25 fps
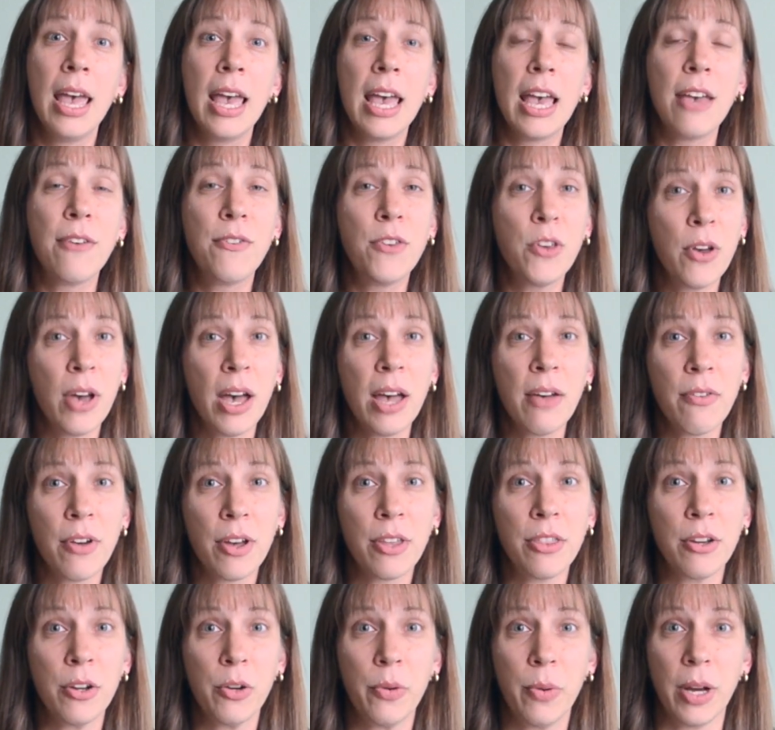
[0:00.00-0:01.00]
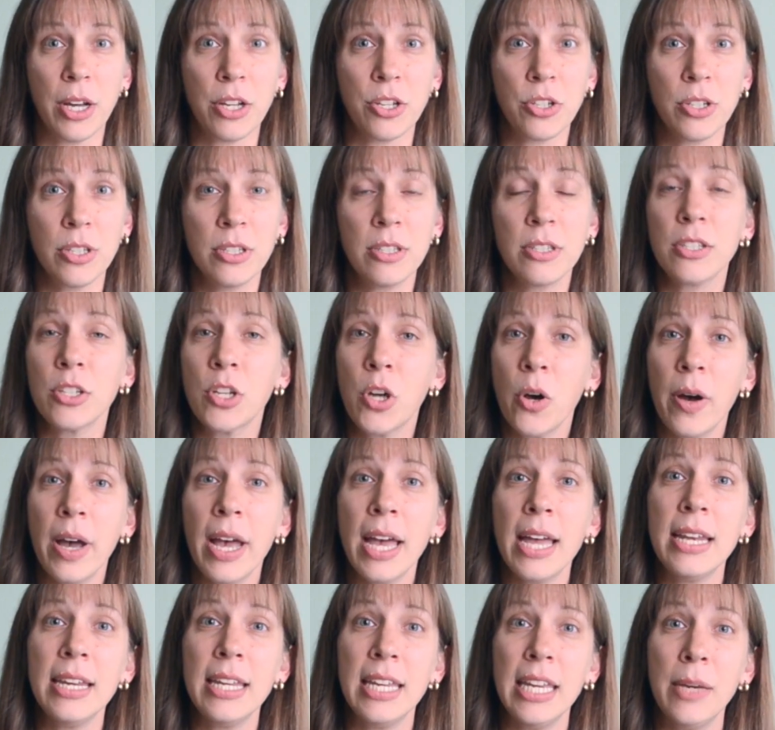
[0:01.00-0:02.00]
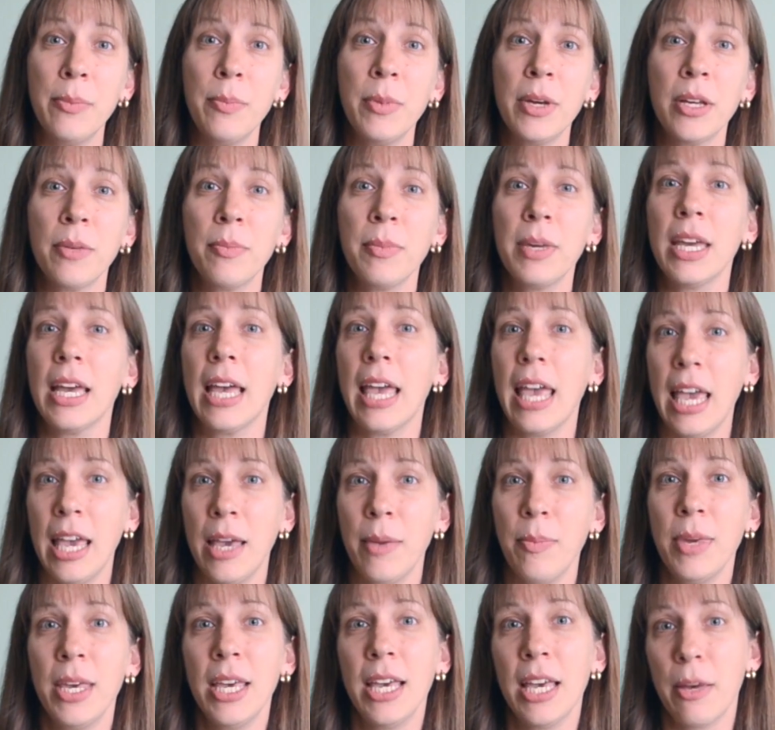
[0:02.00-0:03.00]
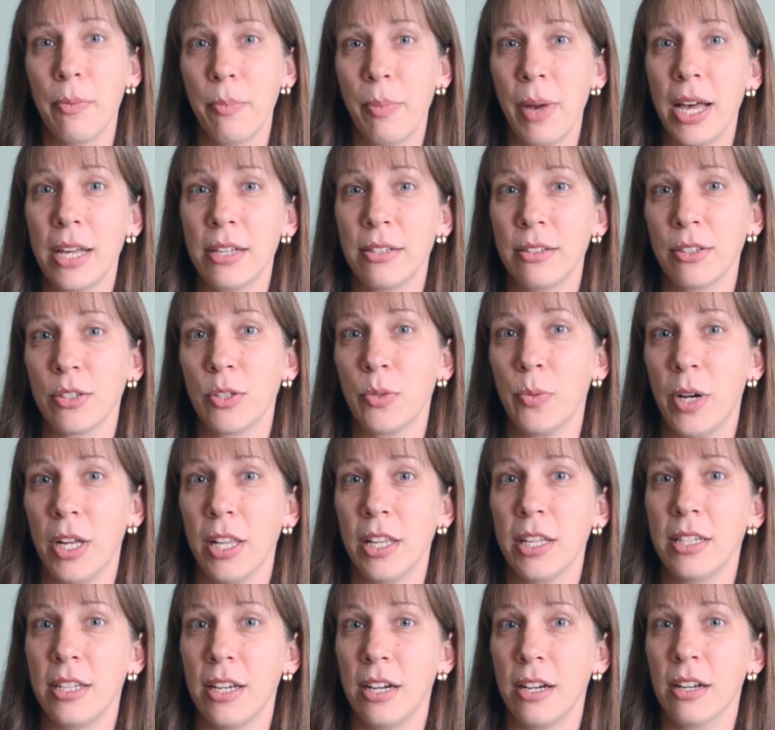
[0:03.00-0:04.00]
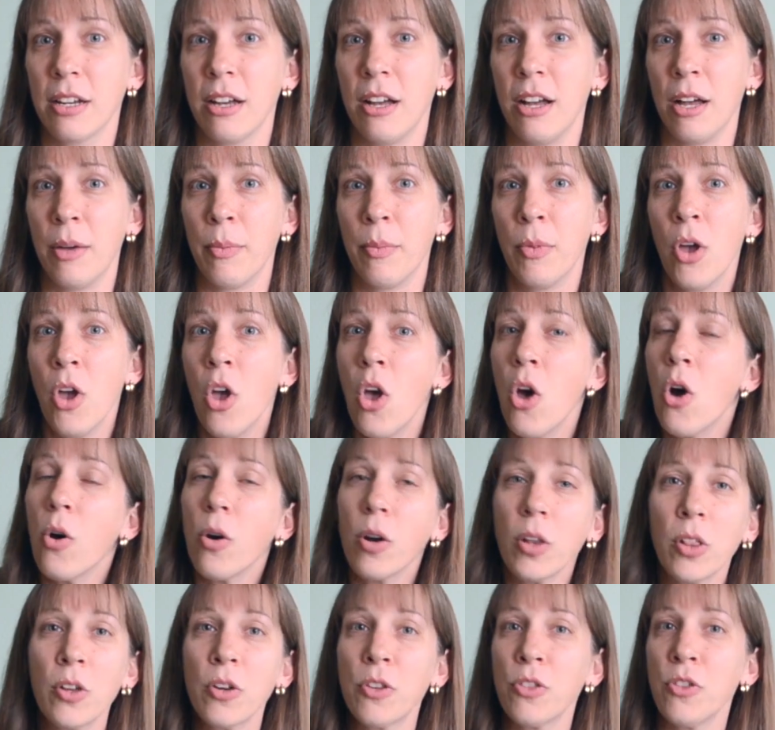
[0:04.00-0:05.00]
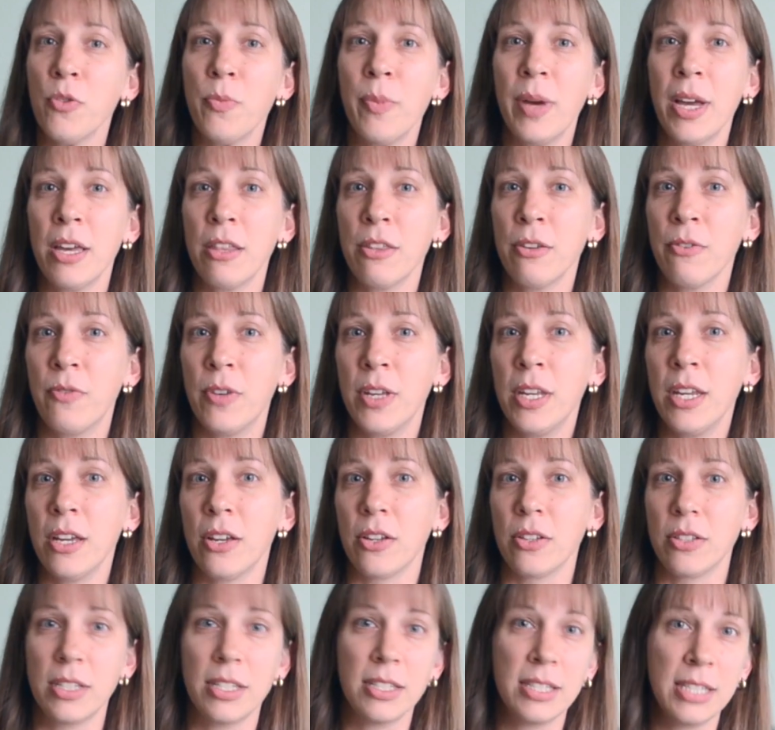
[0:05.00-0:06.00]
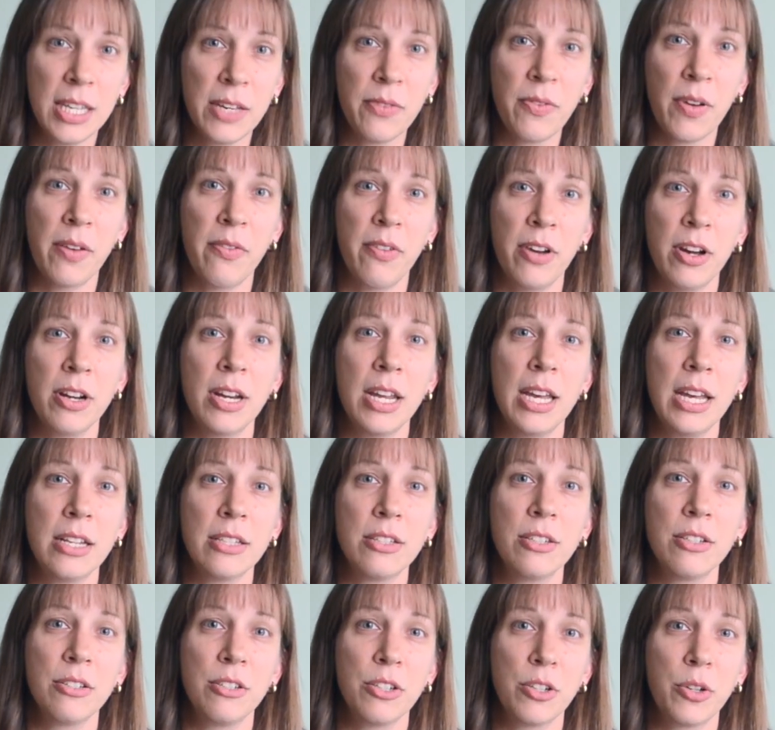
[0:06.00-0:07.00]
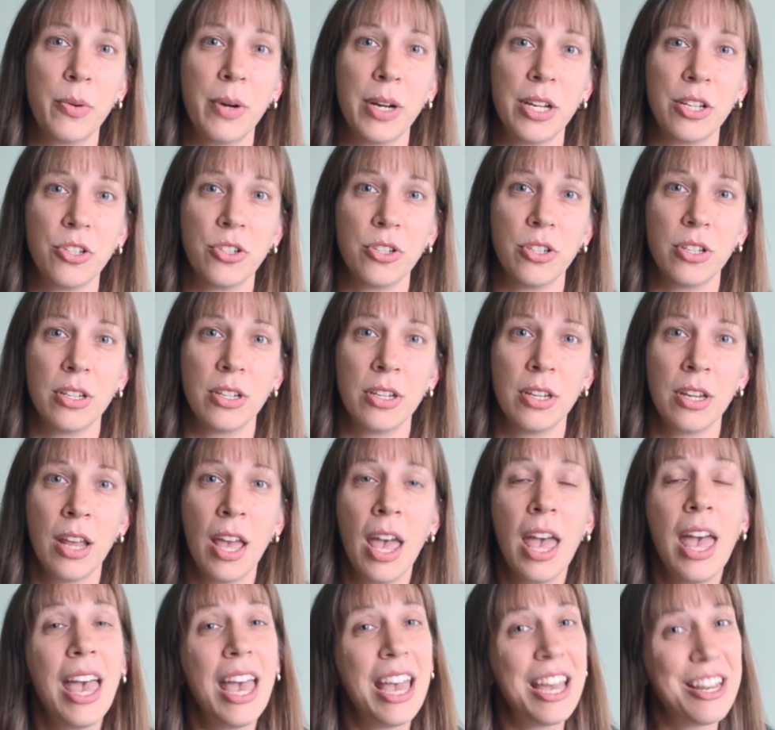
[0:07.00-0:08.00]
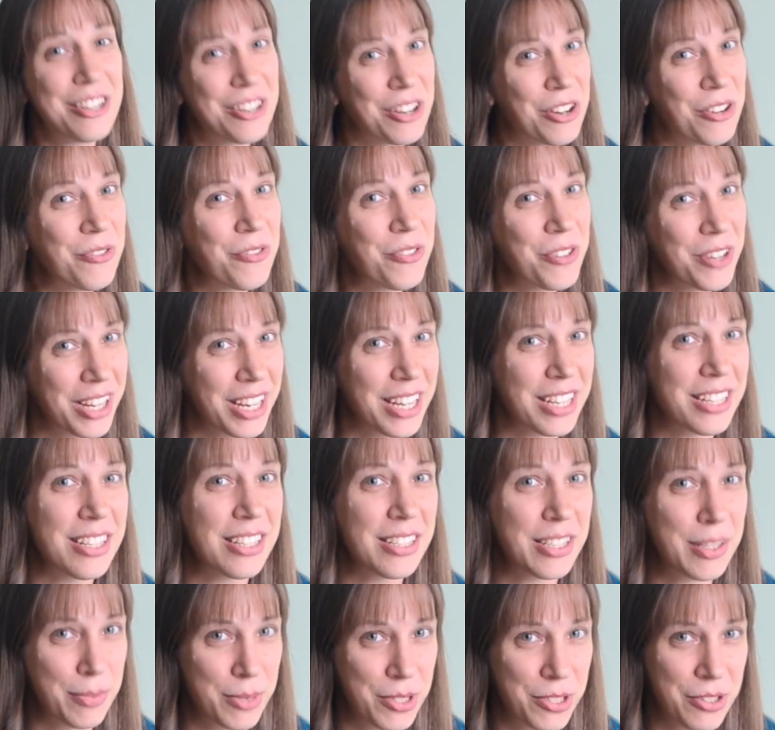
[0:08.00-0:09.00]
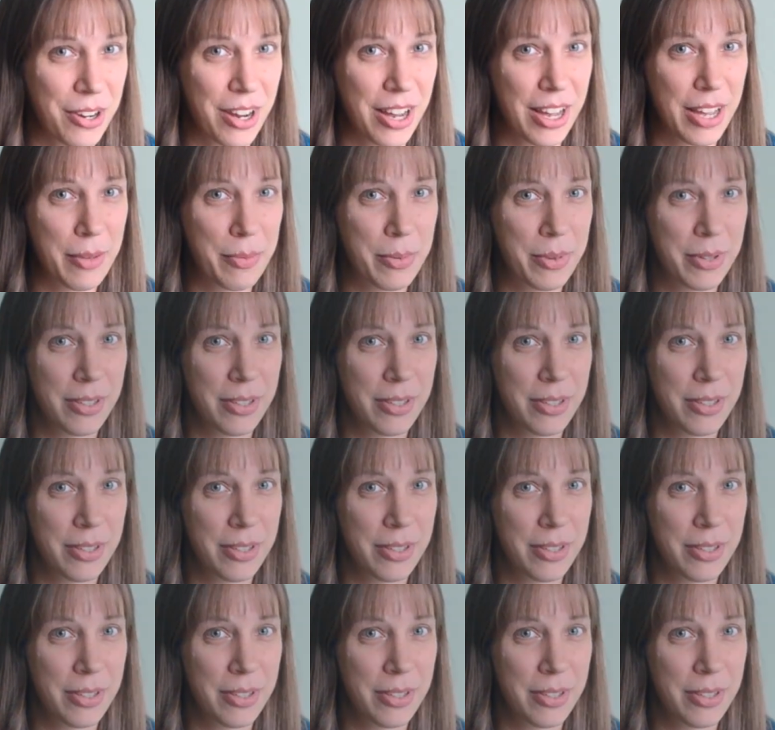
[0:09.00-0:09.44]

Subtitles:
If you have other questions, go ahead and email me at amy@pastorswallet.com or look through my other videos to see if I've already answered your question. And don't forget to subscribe.